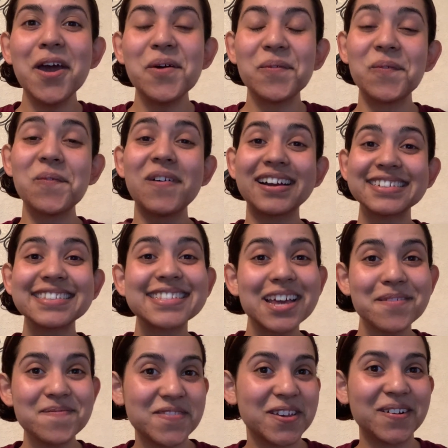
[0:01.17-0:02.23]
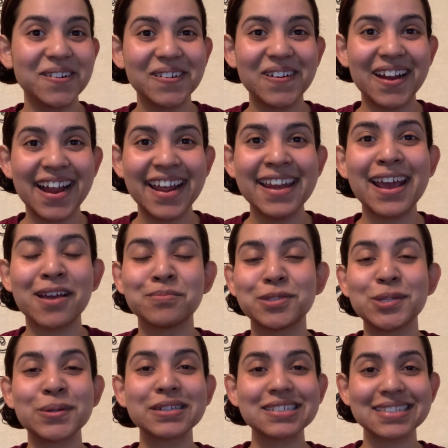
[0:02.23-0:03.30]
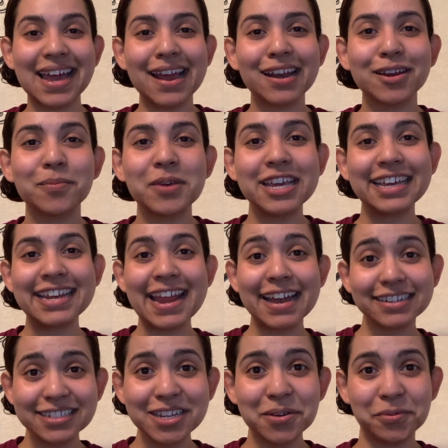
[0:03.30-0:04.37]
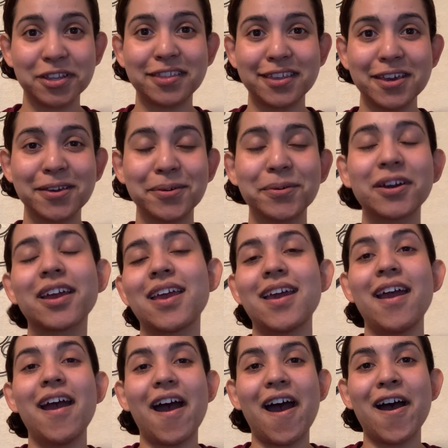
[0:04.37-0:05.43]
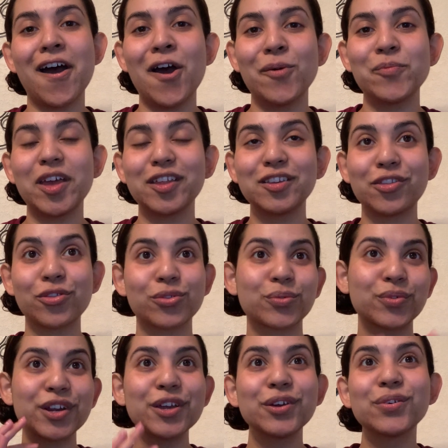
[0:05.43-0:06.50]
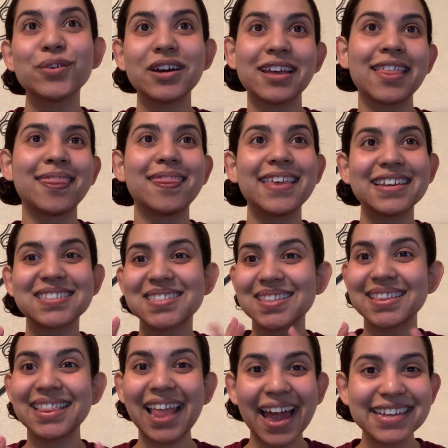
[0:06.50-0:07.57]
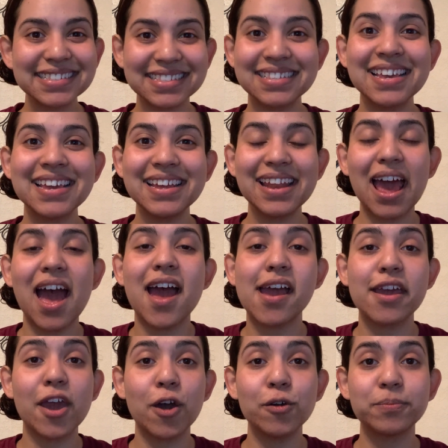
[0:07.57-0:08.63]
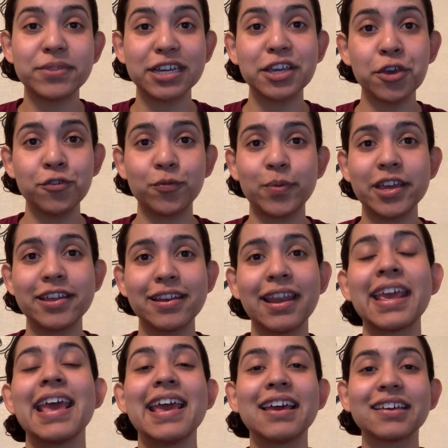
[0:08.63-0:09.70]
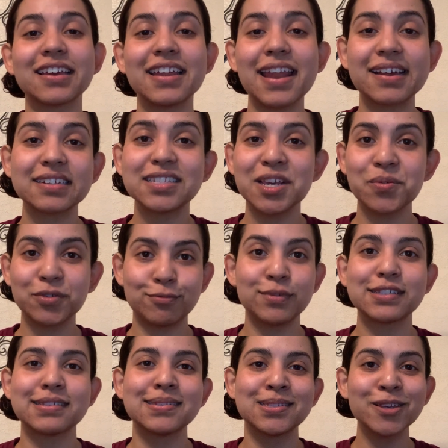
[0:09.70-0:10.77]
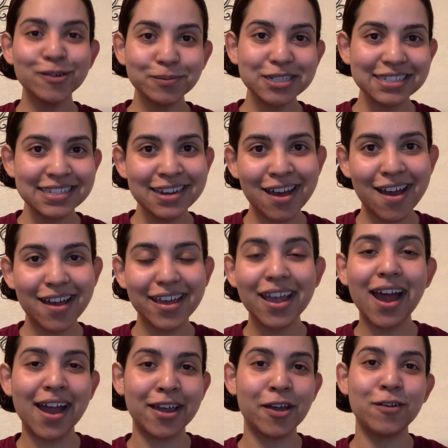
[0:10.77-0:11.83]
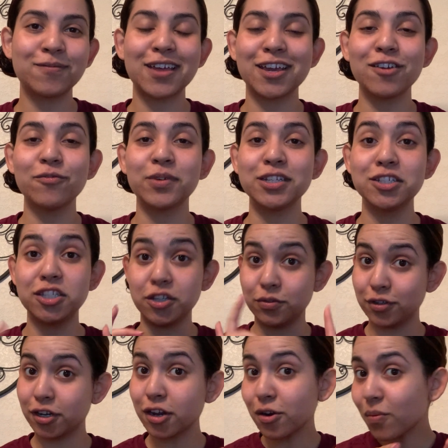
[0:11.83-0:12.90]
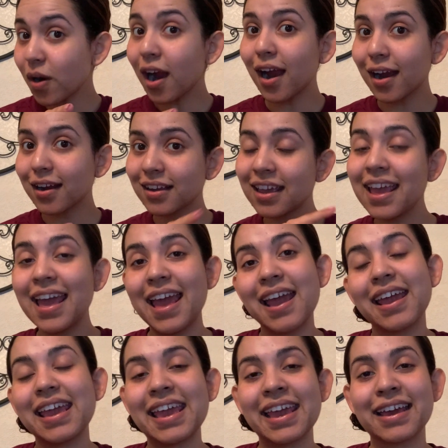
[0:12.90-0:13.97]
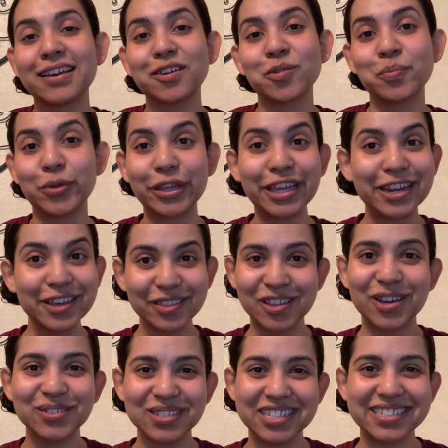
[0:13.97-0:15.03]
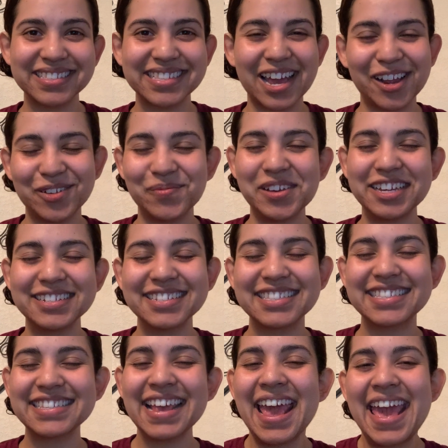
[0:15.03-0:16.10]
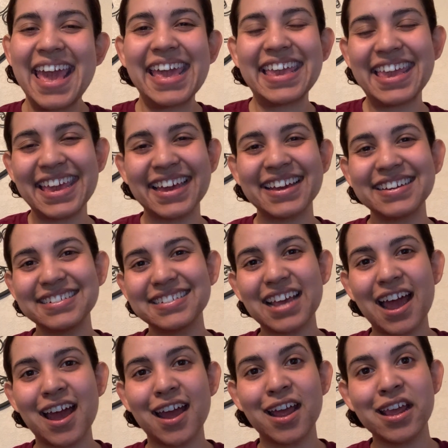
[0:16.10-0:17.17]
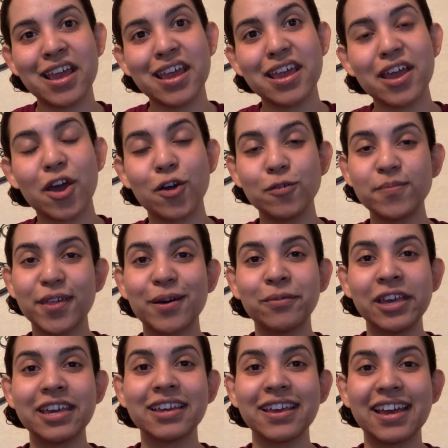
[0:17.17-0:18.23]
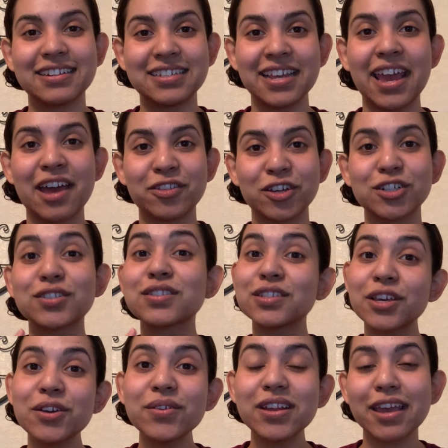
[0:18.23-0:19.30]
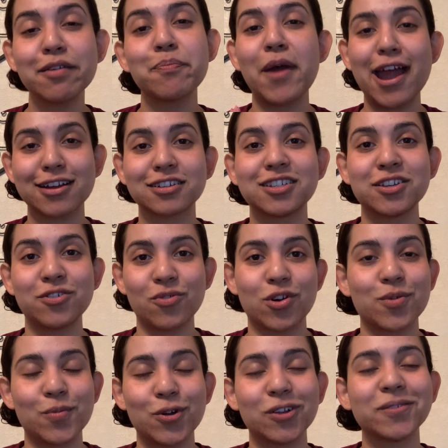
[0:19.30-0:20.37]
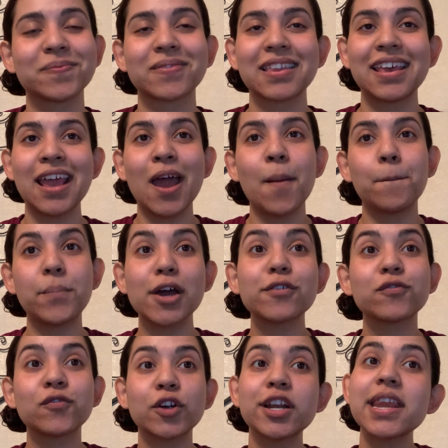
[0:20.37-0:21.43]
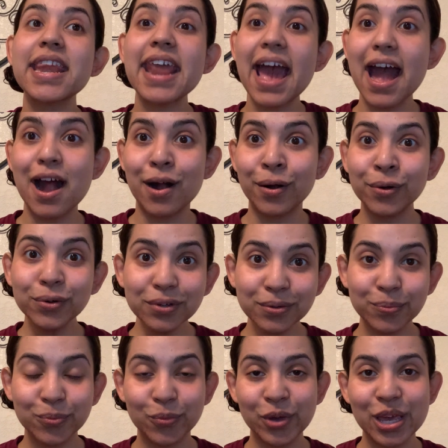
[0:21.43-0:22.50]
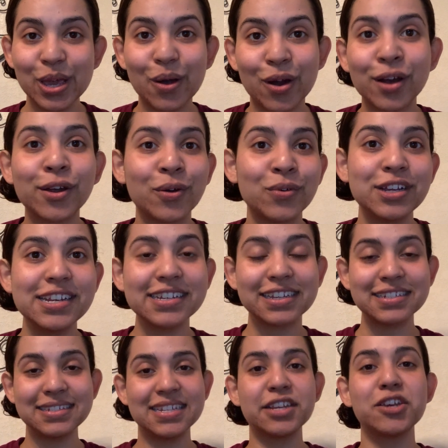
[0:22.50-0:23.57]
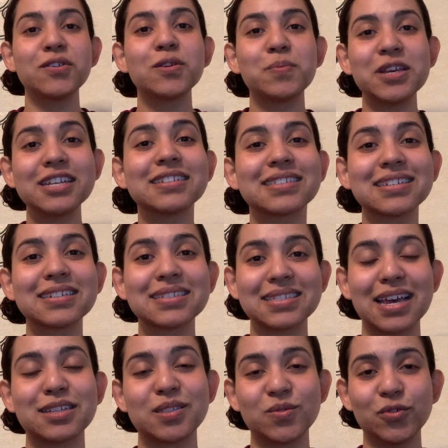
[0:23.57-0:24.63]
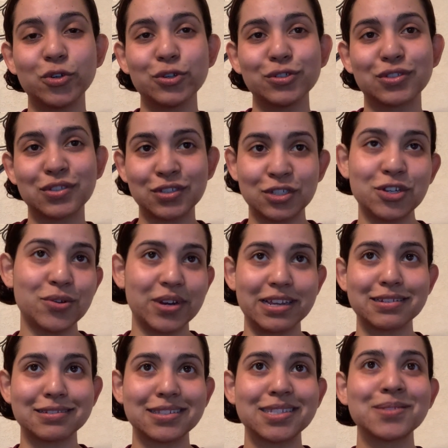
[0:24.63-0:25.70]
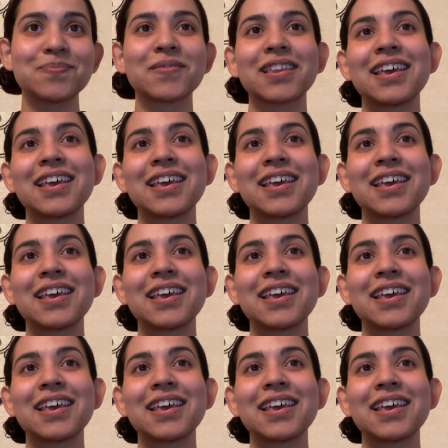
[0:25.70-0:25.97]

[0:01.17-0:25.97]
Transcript: What's up, third grade? I'm so excited to be connecting with you through this lesson. I hope that you've been connecting with Mrs. Lopez and I hope that you've been doing your work and completing those assignments. And I hope that we can get together soon and get back to normal. But for now, we are going to continue to be successful students.